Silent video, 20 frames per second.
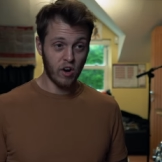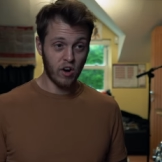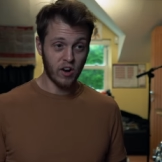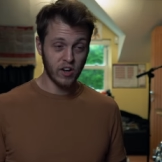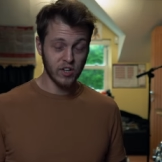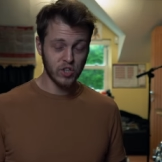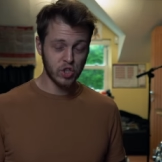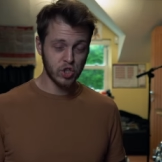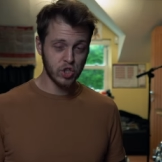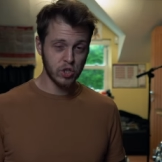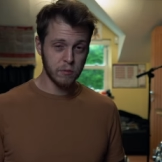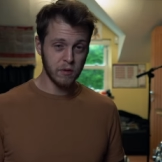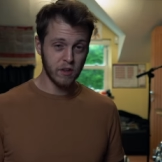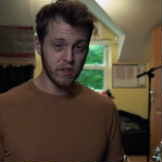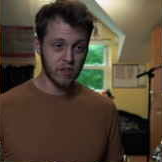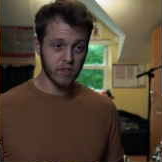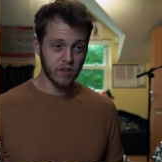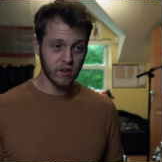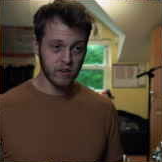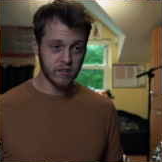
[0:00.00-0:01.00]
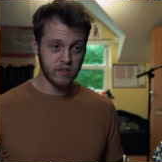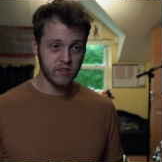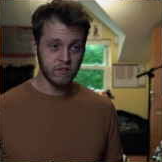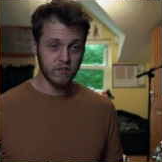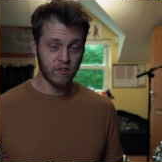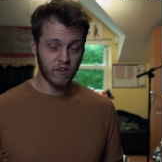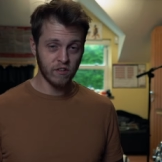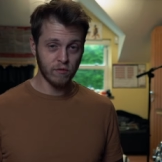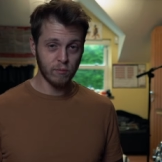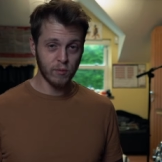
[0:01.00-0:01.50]
I should be
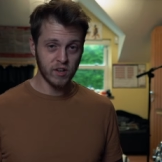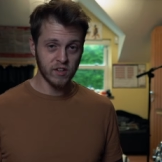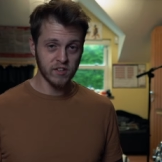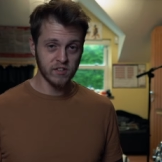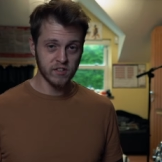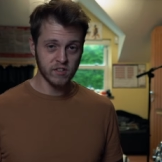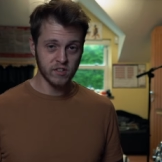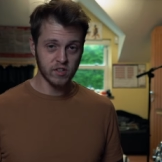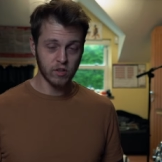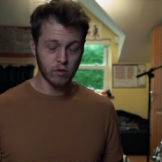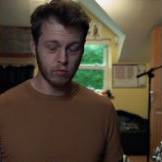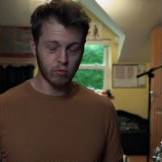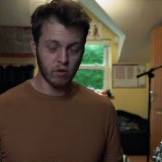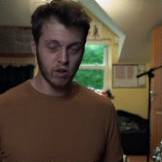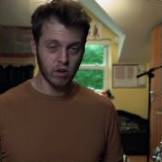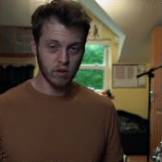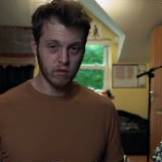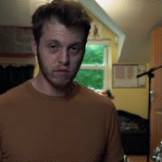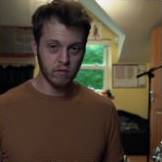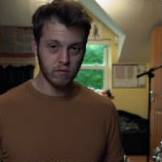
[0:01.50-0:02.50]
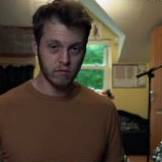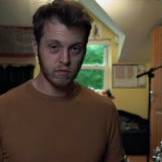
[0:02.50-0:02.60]
thirty-five minutes into the run.